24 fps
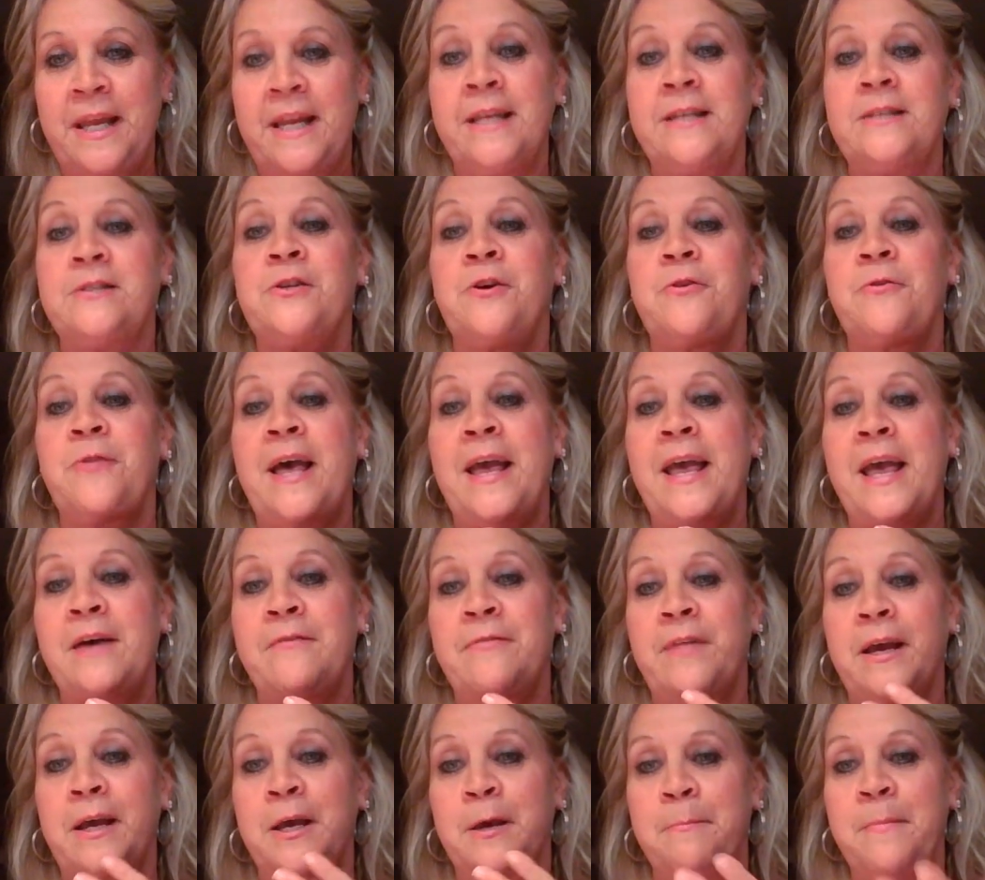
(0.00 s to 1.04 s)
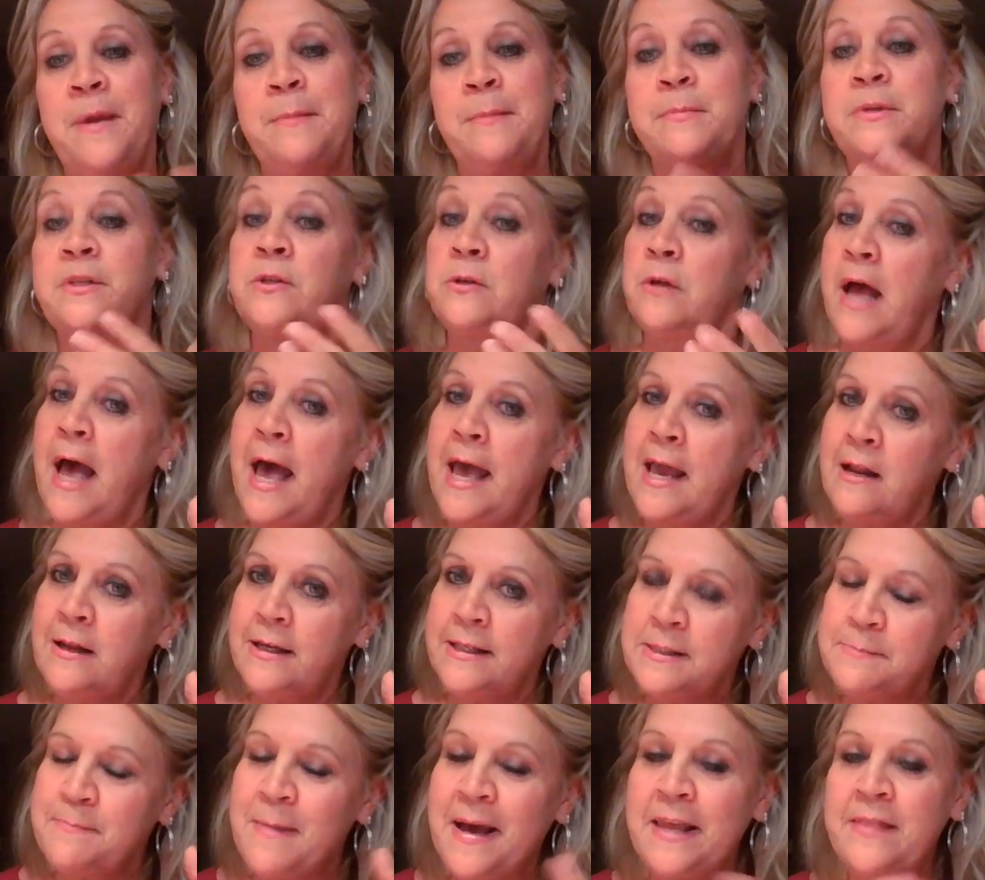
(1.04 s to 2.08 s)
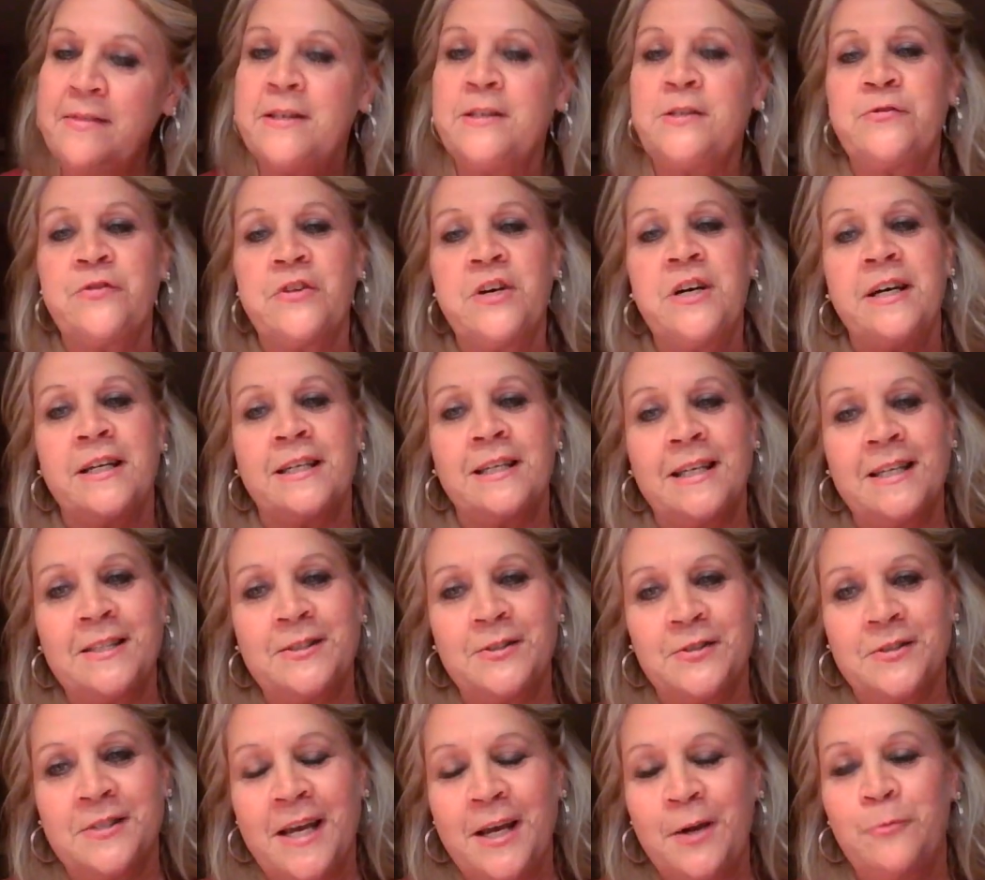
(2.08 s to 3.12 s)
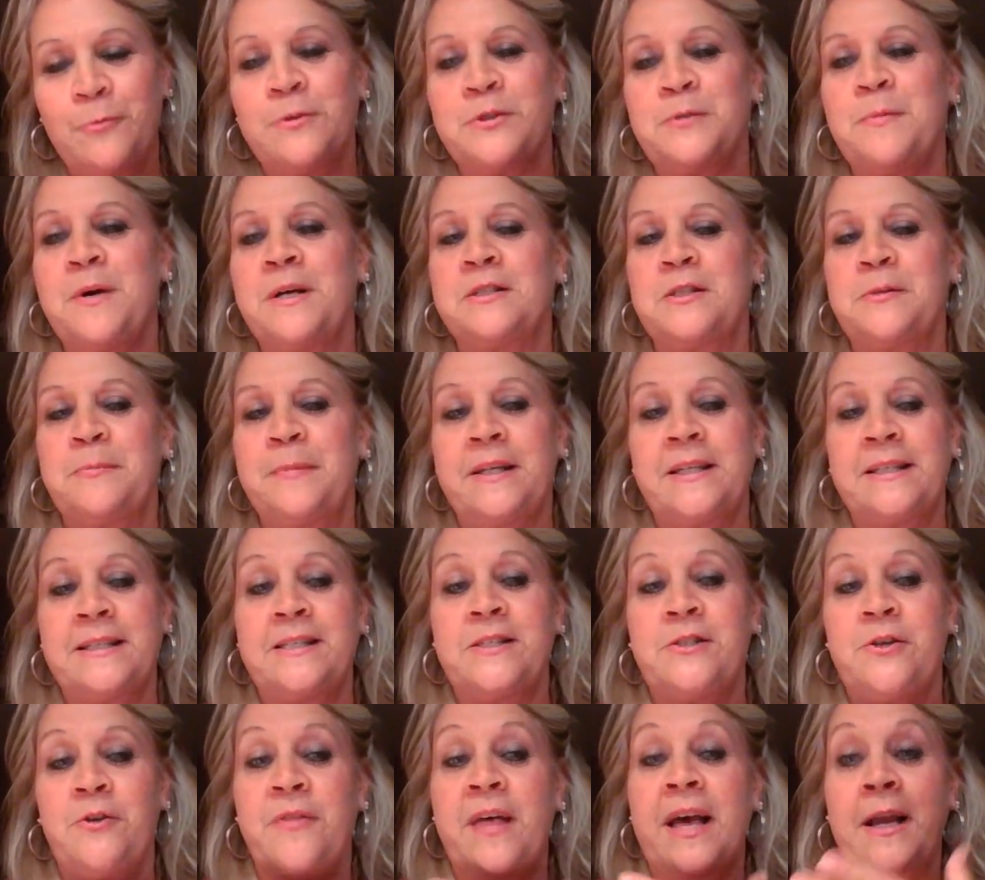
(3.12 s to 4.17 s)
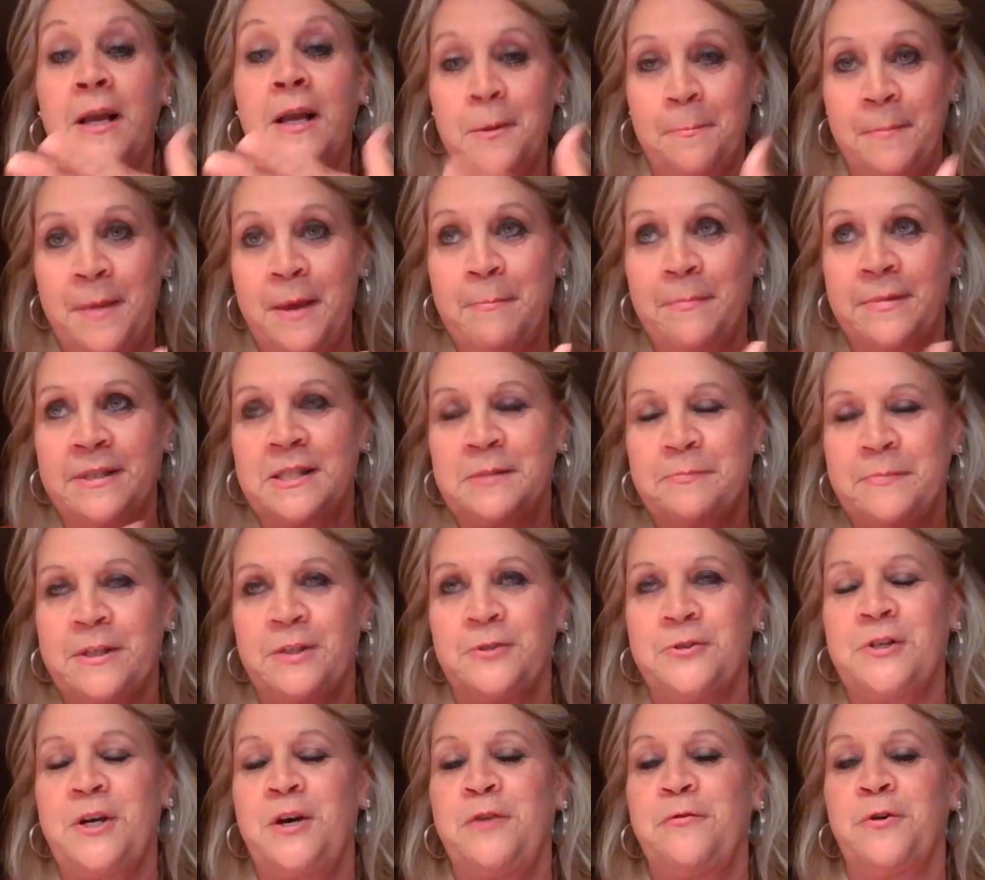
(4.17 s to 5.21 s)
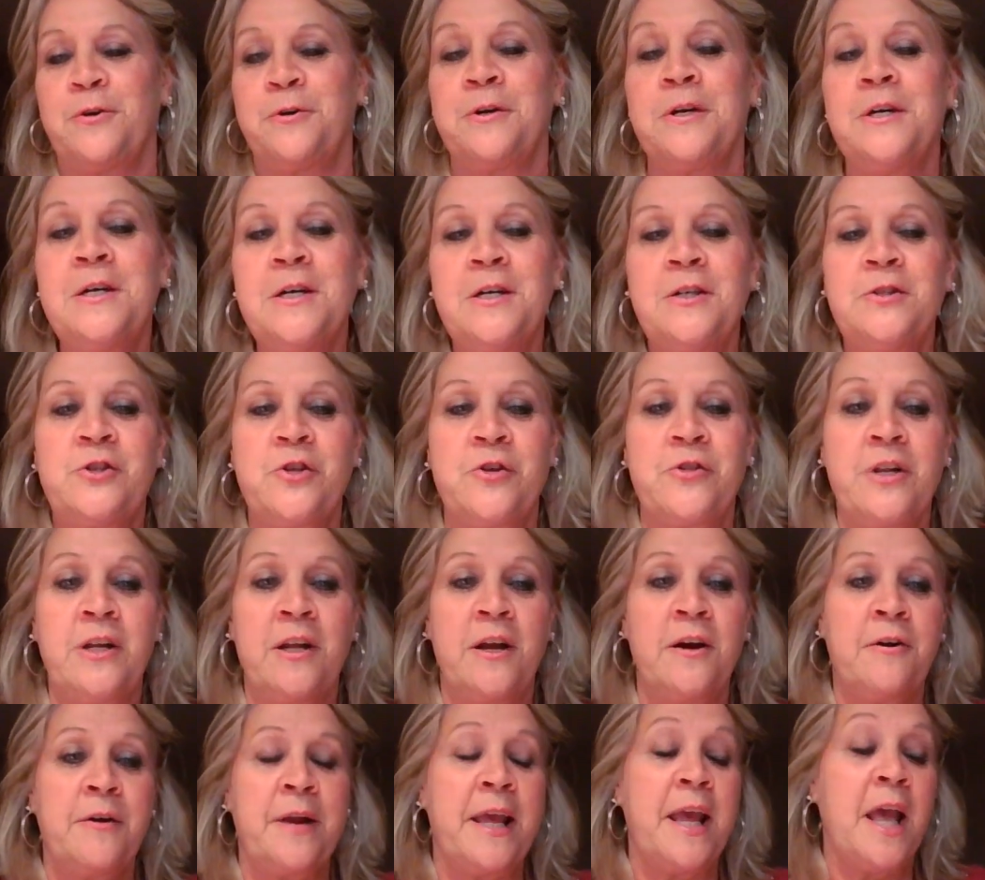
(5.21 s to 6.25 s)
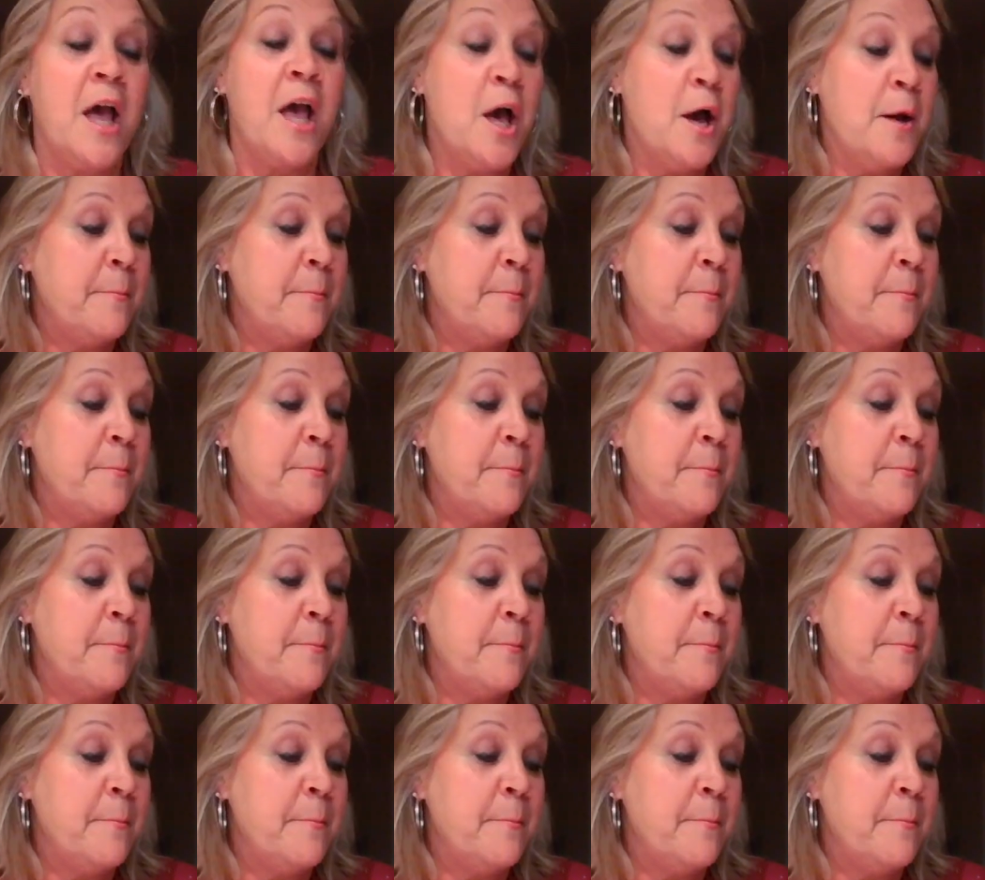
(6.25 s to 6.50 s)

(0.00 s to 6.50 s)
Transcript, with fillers: meeting. So they have that commitment to, hey, let's make this fun. Let's take responsibility. So that commitment spills over to the learning.